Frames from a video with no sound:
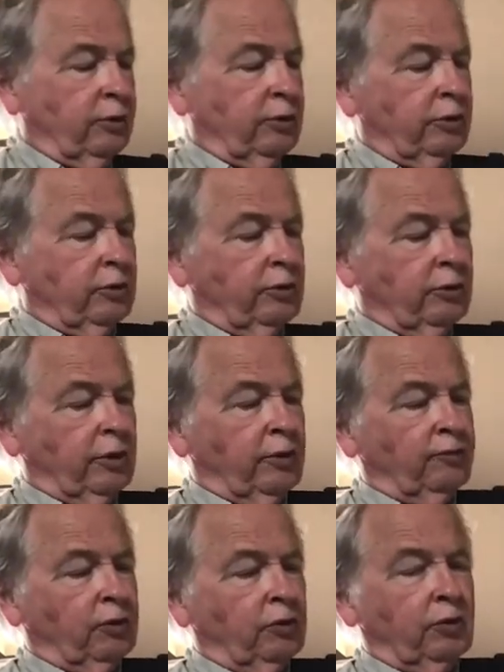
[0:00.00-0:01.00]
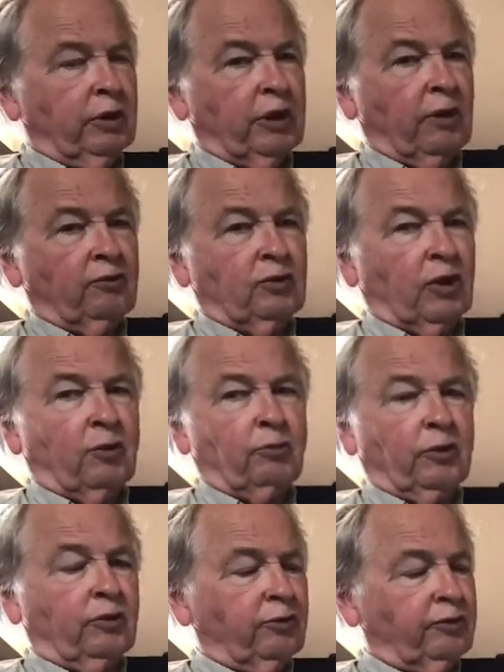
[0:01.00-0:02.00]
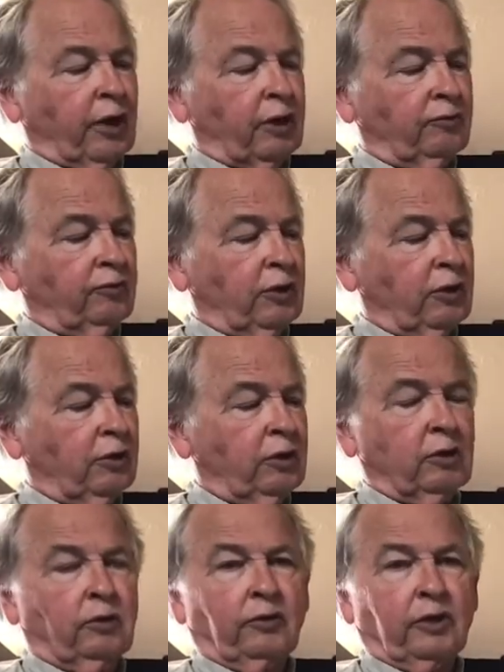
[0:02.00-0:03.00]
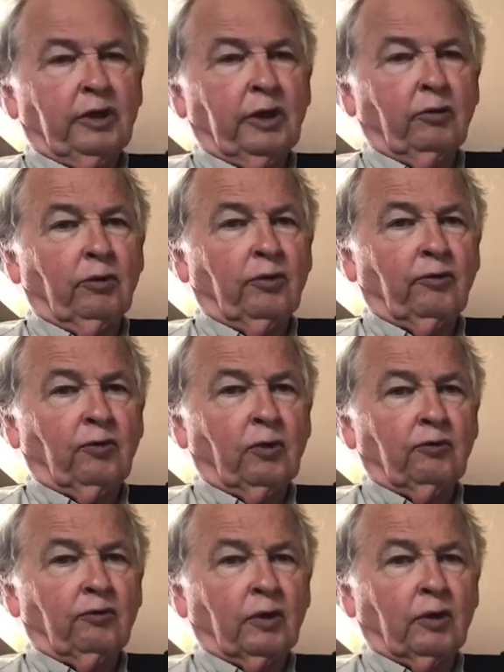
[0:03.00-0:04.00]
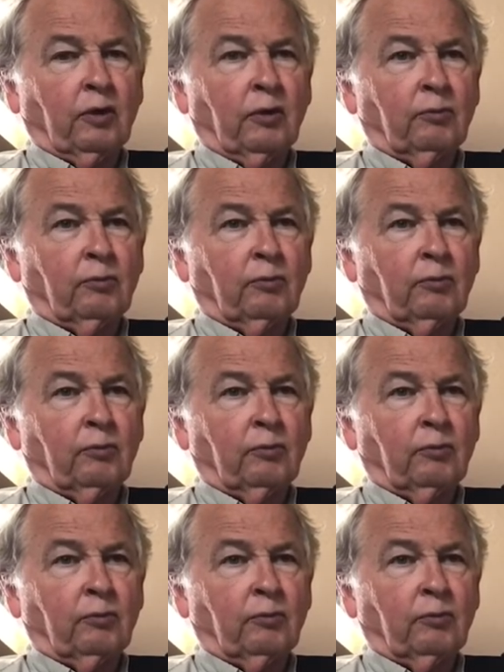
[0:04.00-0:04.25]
if you're doing the F sharp with your second finger, you can do the D with your first finger.